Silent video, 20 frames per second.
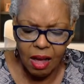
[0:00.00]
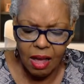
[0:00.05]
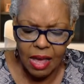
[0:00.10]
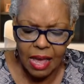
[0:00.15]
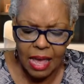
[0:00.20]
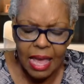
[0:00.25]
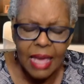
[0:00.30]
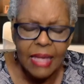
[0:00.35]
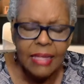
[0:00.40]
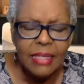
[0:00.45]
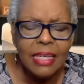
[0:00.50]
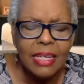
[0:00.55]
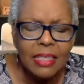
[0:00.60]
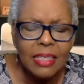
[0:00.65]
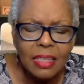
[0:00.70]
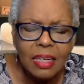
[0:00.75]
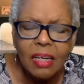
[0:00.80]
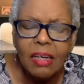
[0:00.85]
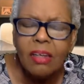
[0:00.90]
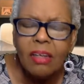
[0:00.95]
and
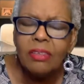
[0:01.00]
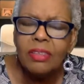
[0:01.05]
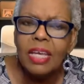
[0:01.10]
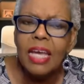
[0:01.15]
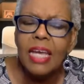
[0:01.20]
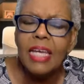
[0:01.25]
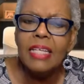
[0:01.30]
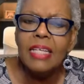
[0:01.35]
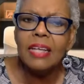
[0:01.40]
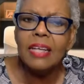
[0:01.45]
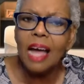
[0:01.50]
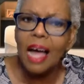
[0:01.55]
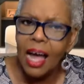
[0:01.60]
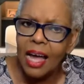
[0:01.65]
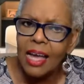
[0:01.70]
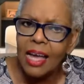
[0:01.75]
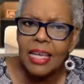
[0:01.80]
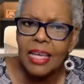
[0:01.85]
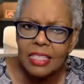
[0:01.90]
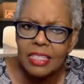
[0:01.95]
inculcate
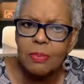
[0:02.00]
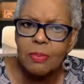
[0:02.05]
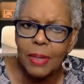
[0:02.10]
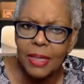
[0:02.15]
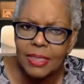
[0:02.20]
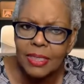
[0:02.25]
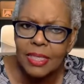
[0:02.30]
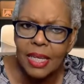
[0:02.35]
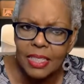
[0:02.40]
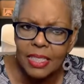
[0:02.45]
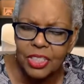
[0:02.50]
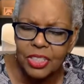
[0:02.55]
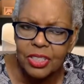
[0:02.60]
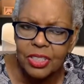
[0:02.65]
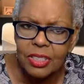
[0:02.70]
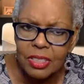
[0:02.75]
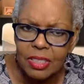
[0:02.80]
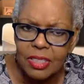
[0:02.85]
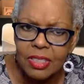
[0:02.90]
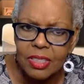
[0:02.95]
high
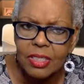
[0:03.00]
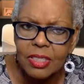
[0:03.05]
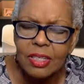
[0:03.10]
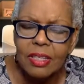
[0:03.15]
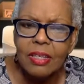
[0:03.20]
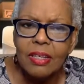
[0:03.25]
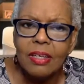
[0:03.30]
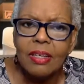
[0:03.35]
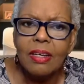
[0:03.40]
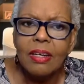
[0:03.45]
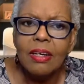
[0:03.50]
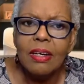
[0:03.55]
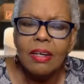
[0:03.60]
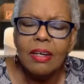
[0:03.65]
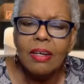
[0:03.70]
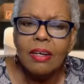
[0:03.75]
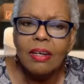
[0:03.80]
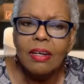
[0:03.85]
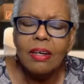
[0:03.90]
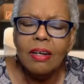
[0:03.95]
expectations
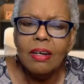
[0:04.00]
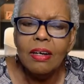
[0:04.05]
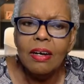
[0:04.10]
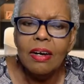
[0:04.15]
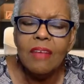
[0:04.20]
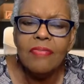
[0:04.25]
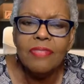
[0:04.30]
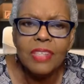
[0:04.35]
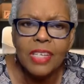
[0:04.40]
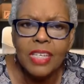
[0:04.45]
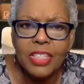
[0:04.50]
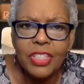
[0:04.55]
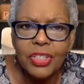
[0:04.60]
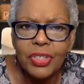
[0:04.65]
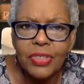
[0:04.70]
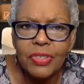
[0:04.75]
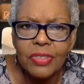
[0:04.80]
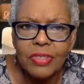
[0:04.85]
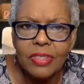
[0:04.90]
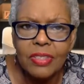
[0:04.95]
of
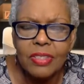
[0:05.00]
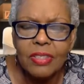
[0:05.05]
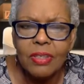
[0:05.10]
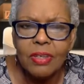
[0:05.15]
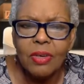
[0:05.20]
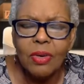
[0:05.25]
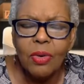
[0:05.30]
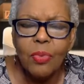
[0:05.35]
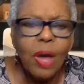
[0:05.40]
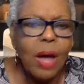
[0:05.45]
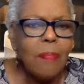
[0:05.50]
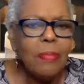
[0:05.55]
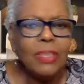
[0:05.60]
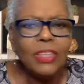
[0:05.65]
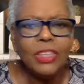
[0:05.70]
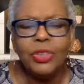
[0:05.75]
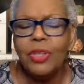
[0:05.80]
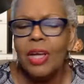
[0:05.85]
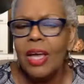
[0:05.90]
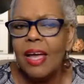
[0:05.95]
teachers? Why
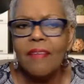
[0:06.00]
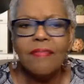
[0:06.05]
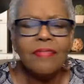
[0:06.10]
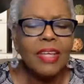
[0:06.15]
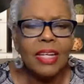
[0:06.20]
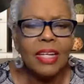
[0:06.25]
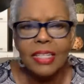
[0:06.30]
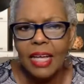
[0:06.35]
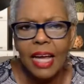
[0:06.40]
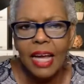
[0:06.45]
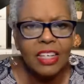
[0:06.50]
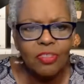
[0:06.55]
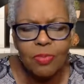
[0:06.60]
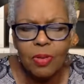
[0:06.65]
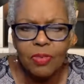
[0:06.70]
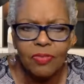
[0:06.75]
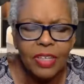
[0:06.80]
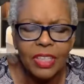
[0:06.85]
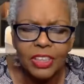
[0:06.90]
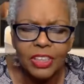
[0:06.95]
must you have that kind of
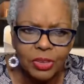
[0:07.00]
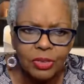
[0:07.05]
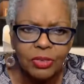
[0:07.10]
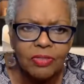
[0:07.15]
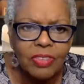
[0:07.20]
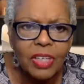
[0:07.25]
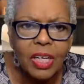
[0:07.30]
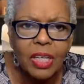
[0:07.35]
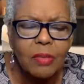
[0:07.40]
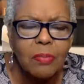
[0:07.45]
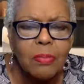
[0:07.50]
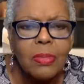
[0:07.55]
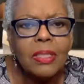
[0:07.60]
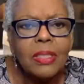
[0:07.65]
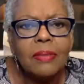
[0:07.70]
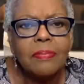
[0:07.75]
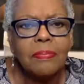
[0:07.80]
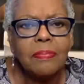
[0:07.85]
professional development?